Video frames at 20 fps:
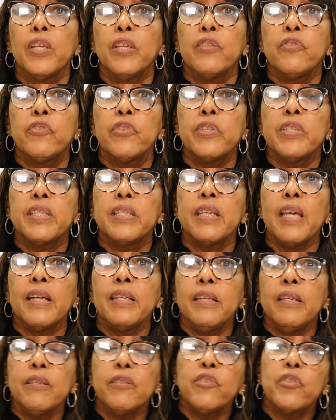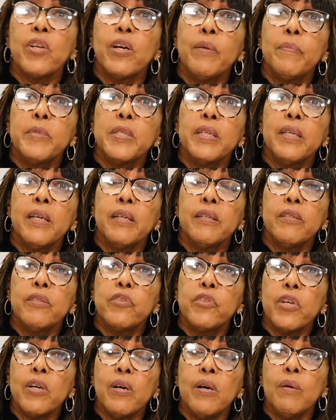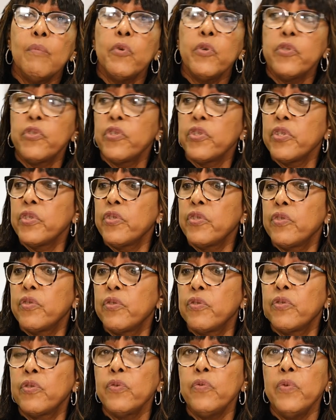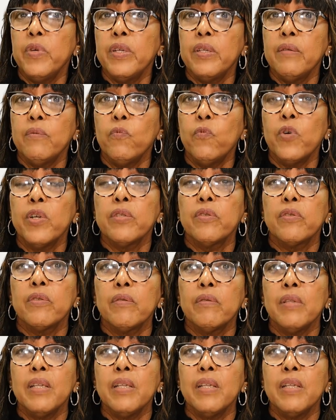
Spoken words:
just getting a job to get a job, or just doing what,